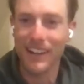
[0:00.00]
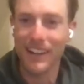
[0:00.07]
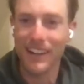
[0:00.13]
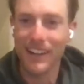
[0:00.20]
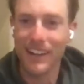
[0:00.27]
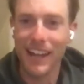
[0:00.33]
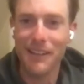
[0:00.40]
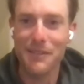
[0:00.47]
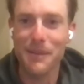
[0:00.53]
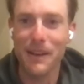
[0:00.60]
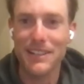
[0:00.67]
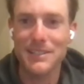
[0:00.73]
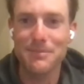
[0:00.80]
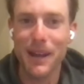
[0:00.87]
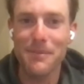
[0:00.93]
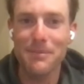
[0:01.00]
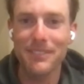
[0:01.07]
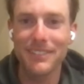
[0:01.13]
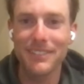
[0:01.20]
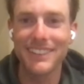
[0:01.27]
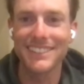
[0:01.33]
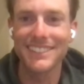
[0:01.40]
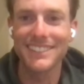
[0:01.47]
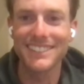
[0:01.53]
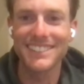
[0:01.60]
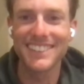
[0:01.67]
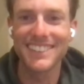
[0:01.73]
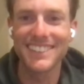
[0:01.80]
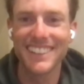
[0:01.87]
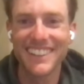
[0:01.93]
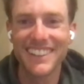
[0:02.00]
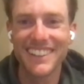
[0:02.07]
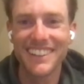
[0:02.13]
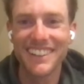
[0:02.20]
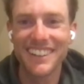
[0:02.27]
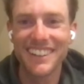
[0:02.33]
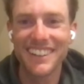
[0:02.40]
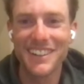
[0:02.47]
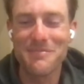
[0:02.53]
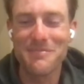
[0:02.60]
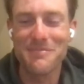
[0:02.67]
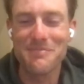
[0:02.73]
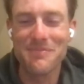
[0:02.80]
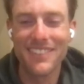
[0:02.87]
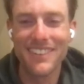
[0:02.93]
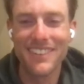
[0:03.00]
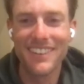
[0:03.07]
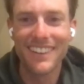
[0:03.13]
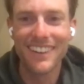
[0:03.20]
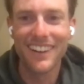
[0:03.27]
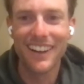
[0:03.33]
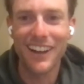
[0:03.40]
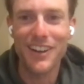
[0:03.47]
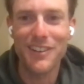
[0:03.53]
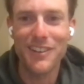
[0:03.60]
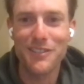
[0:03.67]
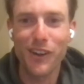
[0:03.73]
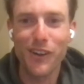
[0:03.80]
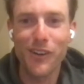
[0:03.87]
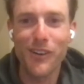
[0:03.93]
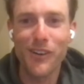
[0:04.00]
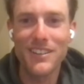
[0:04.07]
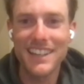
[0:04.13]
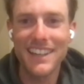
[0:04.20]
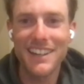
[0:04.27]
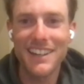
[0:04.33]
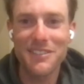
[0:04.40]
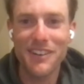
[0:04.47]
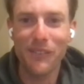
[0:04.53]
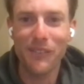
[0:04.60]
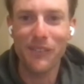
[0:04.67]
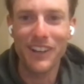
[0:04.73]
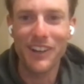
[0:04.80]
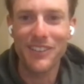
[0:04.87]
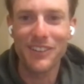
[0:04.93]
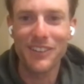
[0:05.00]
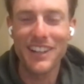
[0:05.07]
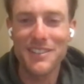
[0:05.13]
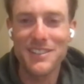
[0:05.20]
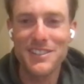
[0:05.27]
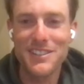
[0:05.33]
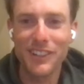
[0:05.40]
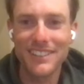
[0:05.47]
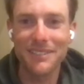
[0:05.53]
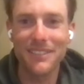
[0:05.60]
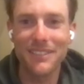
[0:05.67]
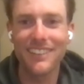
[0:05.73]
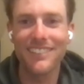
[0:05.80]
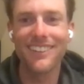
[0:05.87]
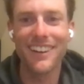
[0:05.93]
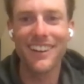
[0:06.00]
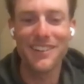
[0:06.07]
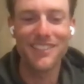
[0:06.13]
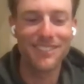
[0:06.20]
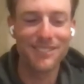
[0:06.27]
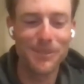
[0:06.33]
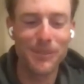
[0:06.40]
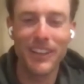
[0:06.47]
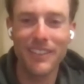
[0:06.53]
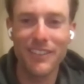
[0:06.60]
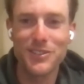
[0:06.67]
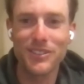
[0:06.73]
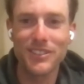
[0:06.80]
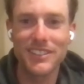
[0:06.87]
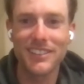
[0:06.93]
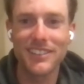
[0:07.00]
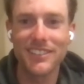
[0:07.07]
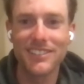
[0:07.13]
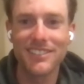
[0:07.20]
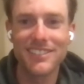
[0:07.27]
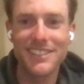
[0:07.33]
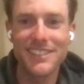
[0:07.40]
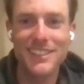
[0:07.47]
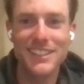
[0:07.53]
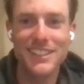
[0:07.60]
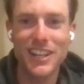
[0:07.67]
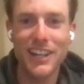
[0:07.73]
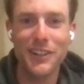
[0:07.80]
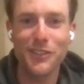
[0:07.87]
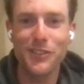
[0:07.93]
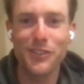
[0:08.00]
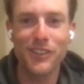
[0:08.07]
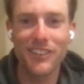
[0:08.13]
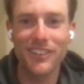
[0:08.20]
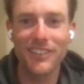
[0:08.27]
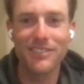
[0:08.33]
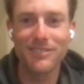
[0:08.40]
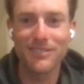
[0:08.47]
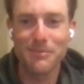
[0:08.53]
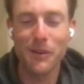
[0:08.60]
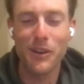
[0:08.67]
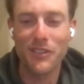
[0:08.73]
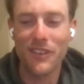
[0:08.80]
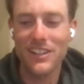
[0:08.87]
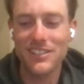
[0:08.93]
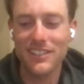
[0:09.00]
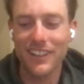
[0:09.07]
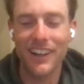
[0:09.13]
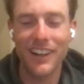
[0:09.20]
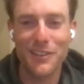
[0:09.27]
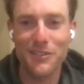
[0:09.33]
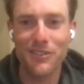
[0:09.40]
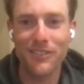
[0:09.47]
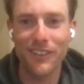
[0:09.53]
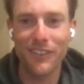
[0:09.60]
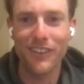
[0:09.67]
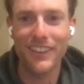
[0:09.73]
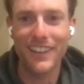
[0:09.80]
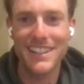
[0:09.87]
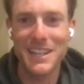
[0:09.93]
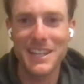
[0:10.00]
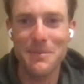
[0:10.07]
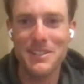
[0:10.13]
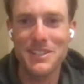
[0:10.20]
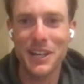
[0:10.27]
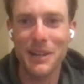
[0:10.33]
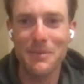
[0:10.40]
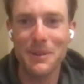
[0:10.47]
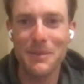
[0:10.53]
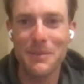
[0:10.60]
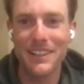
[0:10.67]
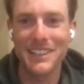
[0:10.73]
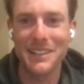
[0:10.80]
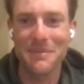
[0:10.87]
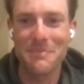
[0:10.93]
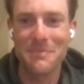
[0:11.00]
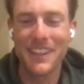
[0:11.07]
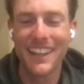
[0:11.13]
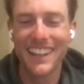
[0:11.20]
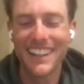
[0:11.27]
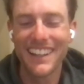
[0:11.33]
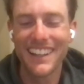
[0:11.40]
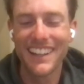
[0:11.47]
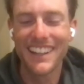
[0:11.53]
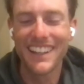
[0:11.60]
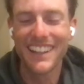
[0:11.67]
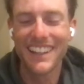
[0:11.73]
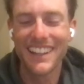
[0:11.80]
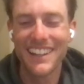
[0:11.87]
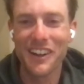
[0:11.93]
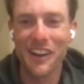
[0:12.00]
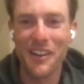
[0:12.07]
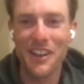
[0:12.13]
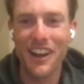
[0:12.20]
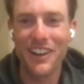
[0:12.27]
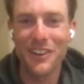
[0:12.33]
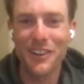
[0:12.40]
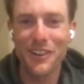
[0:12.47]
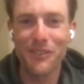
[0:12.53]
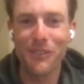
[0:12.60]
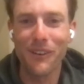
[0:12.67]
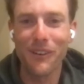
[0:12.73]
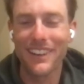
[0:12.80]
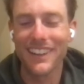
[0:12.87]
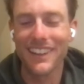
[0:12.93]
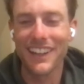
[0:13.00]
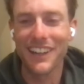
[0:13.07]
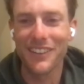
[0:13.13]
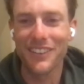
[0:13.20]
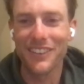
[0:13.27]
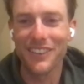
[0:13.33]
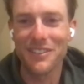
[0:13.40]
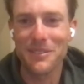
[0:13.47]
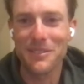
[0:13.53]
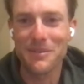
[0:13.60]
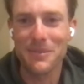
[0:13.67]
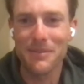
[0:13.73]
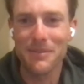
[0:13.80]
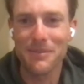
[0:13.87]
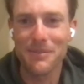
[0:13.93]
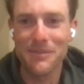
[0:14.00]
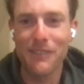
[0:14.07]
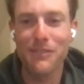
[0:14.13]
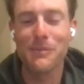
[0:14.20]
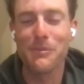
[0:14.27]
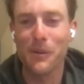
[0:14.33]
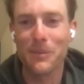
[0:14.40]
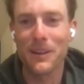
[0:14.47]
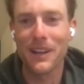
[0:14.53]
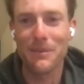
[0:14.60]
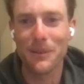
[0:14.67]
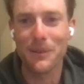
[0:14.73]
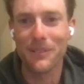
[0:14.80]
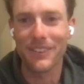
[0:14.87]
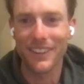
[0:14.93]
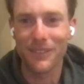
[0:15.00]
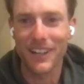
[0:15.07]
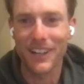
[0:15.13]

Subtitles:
gave it back to mum and I kind of know it's there if I ever want to go and look at it. It's not something that I pull out of the drawer to channel for motivation. I've got that deep inside me, but no, I know one day I'll definitely be even more proud probably than what I am today.